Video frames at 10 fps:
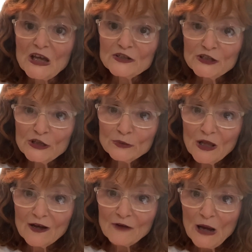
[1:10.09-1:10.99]
new
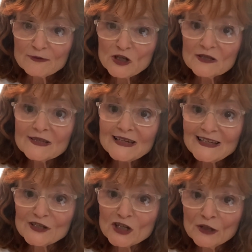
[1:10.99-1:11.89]
love options
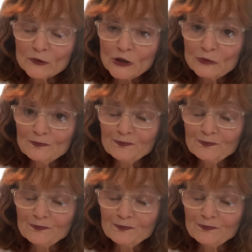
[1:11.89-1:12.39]
in general.